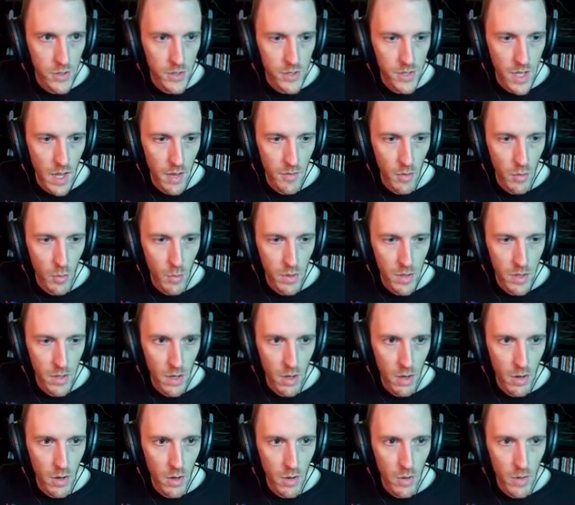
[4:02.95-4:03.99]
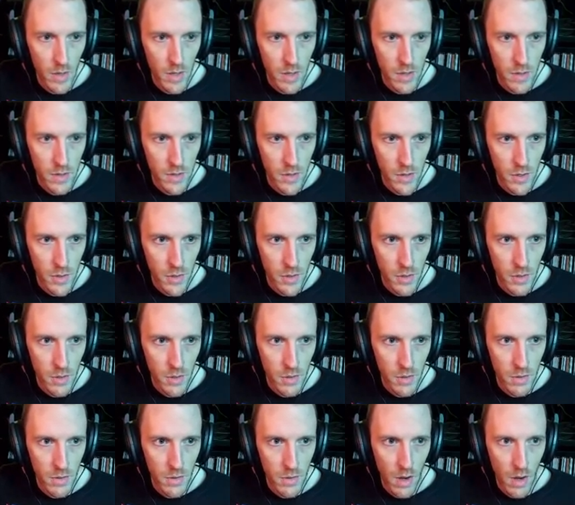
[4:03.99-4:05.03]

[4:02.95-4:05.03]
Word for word: just have a window into